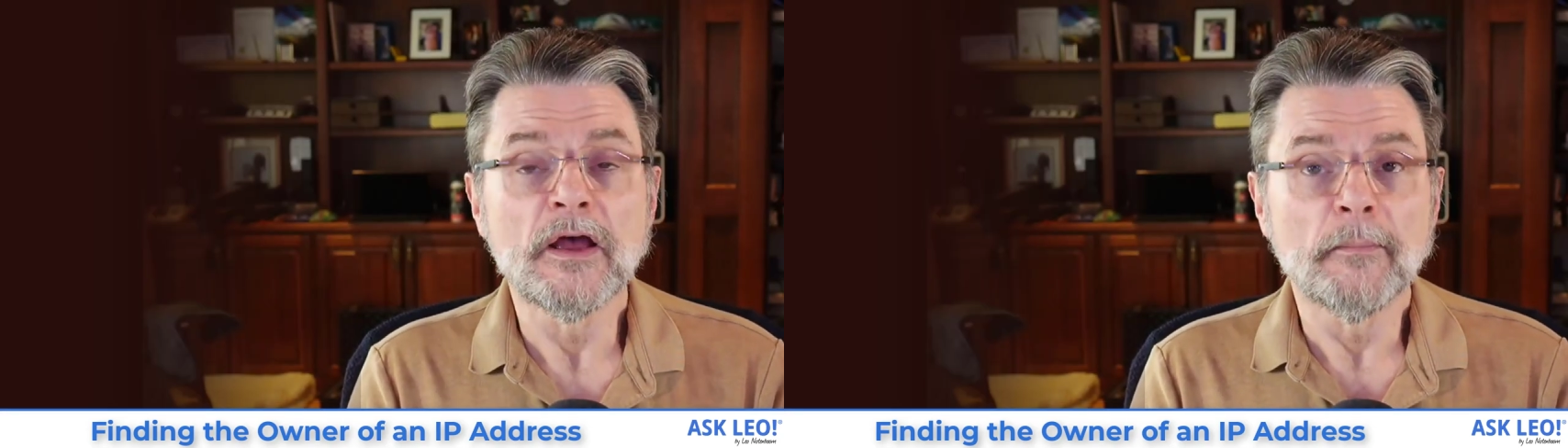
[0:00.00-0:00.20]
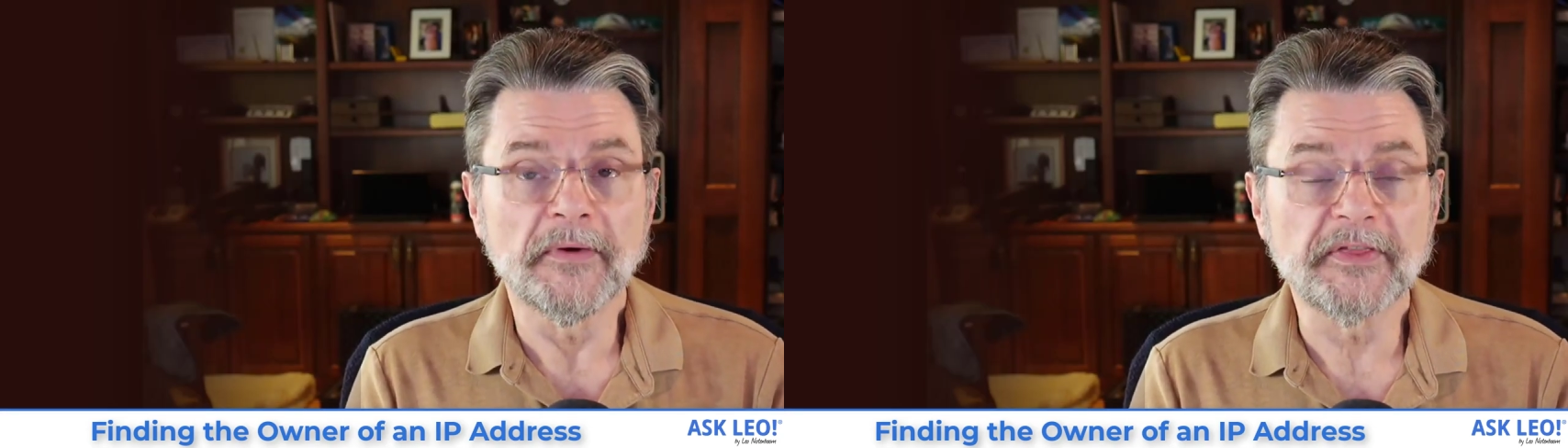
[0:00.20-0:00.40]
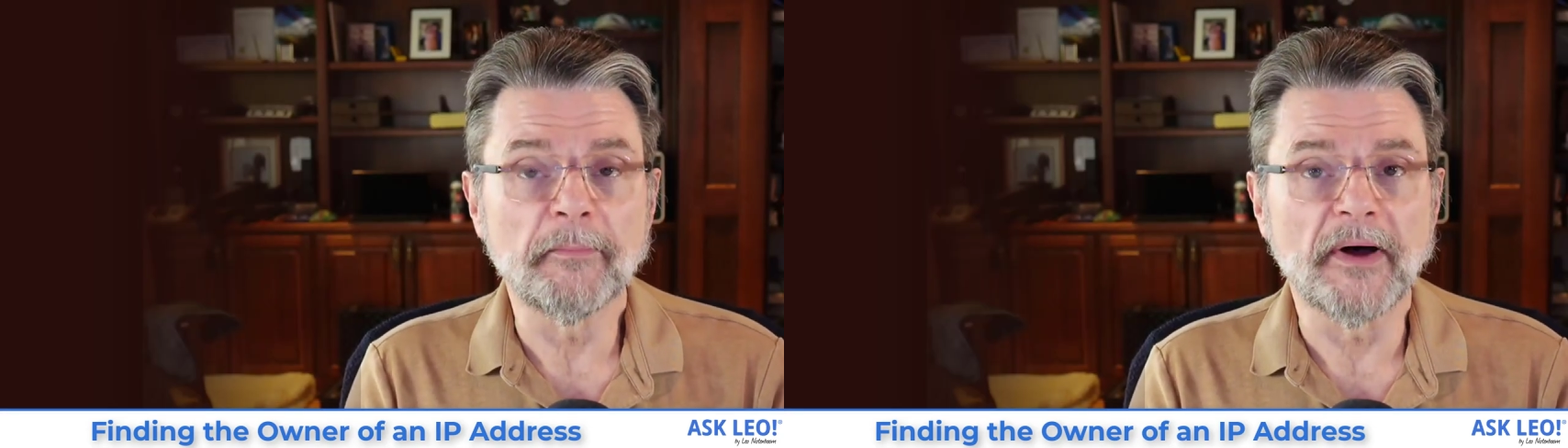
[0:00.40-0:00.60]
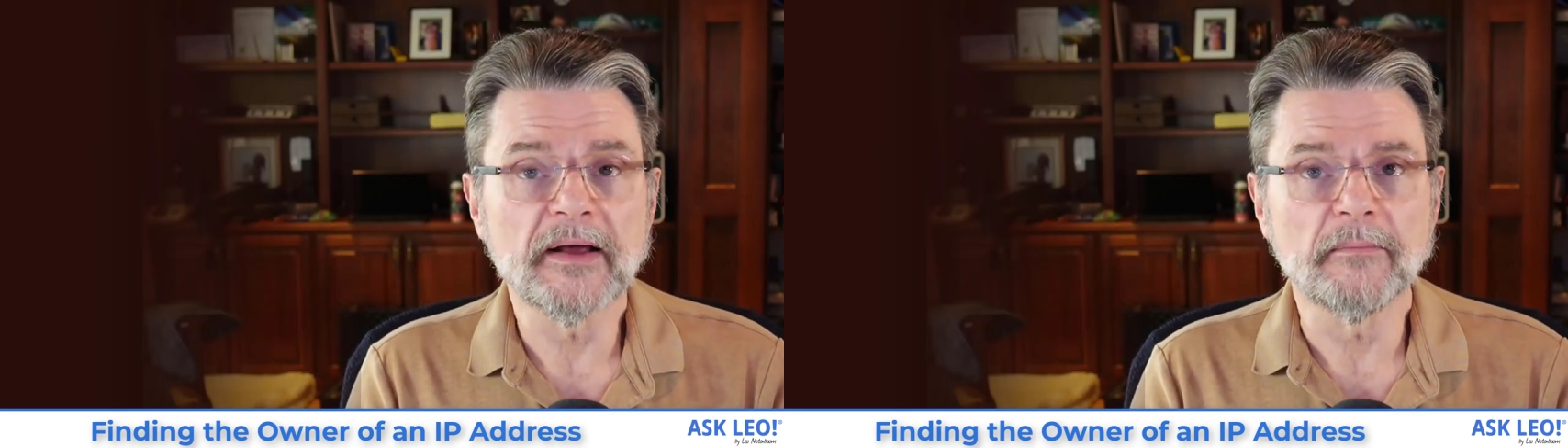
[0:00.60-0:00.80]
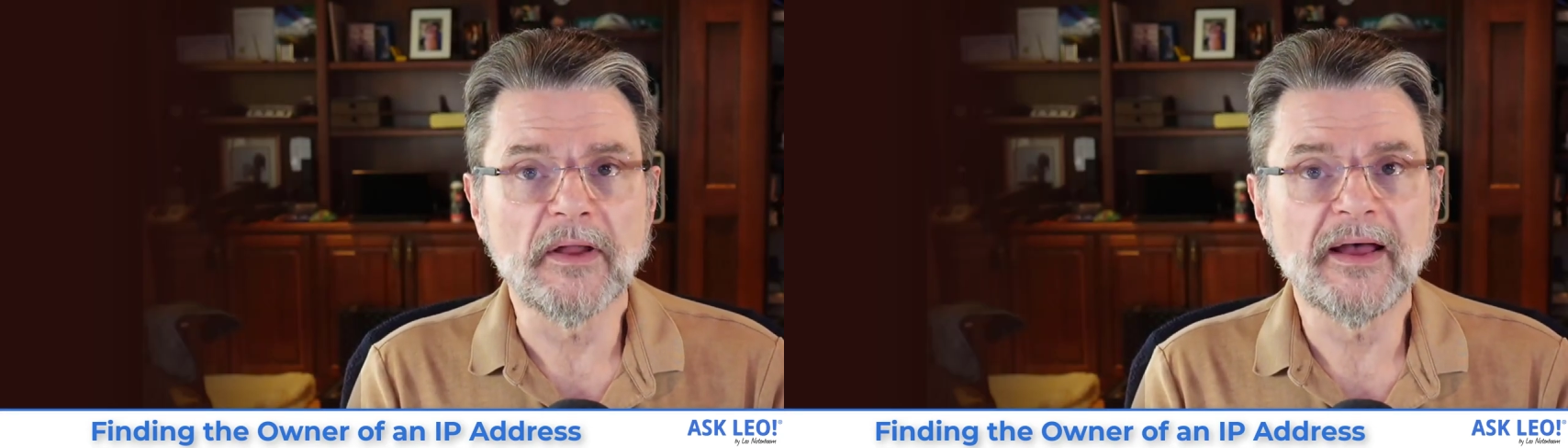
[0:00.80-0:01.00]
but the
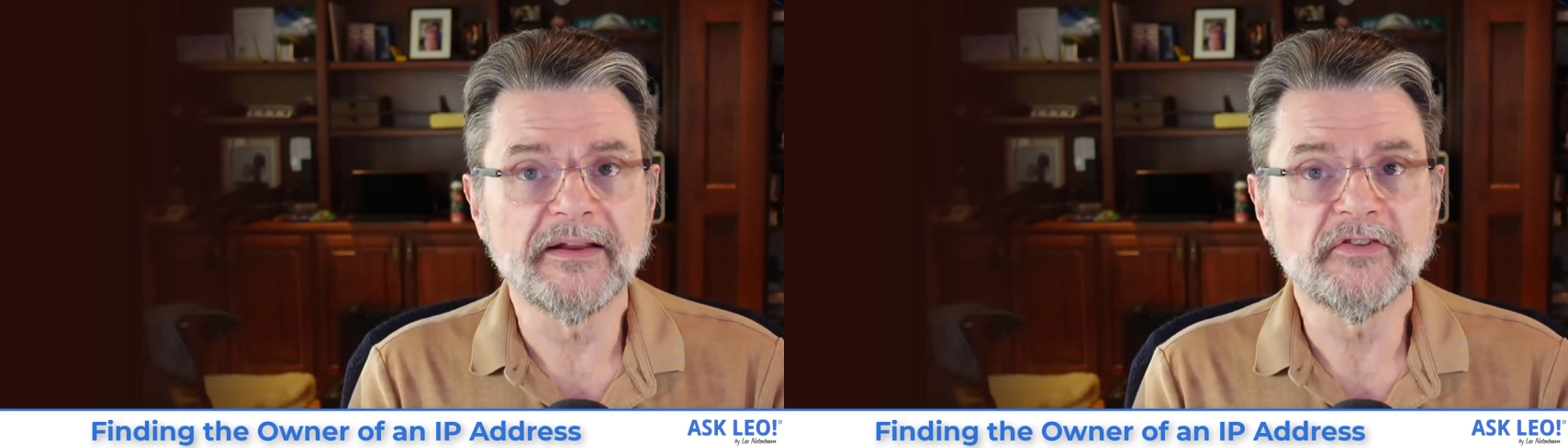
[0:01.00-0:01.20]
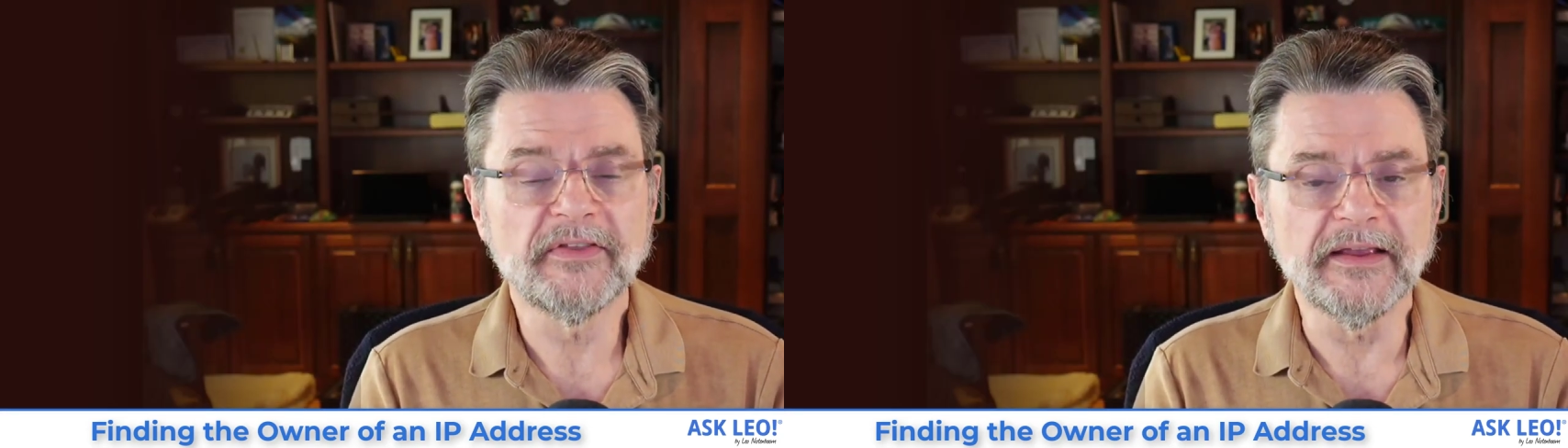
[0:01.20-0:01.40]
bottom line is the